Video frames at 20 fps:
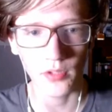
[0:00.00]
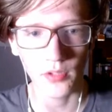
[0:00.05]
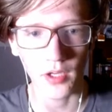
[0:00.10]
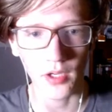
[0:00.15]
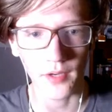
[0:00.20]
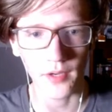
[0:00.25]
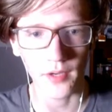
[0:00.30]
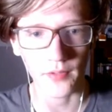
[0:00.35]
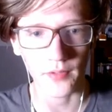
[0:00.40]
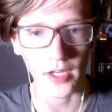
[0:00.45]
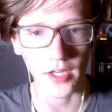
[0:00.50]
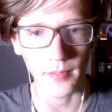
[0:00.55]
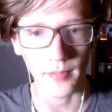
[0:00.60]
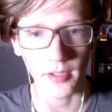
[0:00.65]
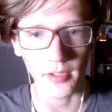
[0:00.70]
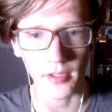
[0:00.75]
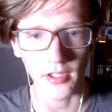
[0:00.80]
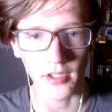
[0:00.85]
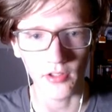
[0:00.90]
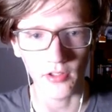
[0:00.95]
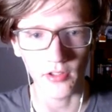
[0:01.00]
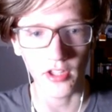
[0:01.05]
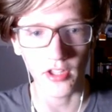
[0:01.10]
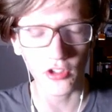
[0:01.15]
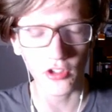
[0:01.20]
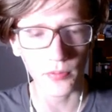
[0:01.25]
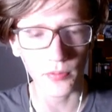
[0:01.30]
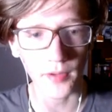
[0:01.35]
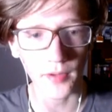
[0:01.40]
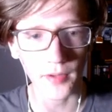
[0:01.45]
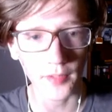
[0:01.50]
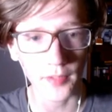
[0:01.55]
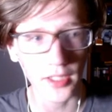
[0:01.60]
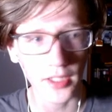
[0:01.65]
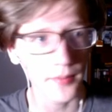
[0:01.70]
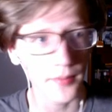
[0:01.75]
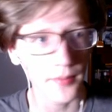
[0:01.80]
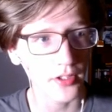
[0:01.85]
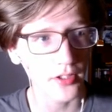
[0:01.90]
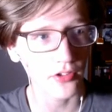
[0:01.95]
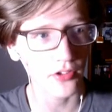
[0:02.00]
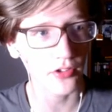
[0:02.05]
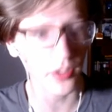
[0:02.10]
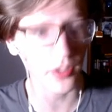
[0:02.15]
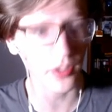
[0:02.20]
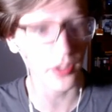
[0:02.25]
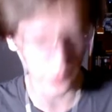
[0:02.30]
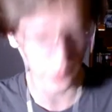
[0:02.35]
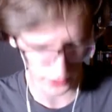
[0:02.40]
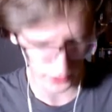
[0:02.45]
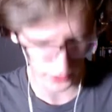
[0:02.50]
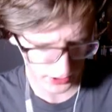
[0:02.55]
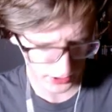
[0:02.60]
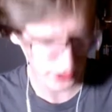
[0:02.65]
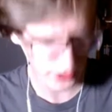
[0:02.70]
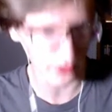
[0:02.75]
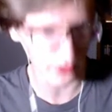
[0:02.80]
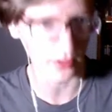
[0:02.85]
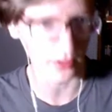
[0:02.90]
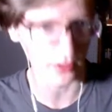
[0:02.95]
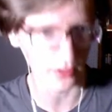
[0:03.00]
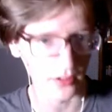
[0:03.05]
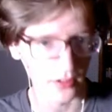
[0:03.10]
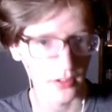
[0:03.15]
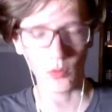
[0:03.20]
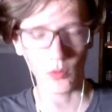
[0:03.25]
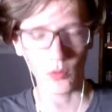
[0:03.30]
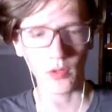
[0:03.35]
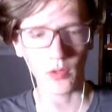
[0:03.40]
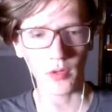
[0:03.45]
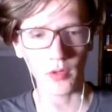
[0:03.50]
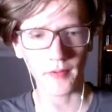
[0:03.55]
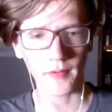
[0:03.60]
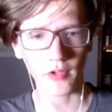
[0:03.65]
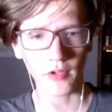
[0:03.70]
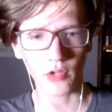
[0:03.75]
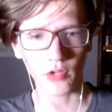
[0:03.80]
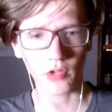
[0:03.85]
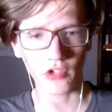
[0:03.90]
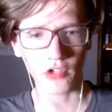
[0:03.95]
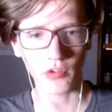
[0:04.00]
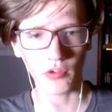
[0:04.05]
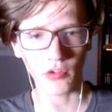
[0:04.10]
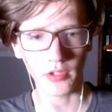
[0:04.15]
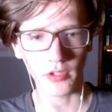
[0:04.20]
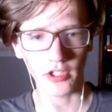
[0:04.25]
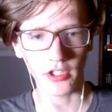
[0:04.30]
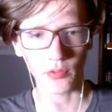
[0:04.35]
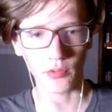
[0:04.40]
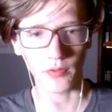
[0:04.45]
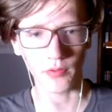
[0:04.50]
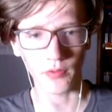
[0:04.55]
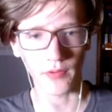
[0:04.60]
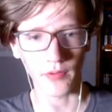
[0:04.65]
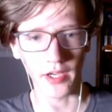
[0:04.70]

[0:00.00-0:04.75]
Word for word: no, I forgot about this. This would probably give me the stuff I need. What, what if I try shooting these with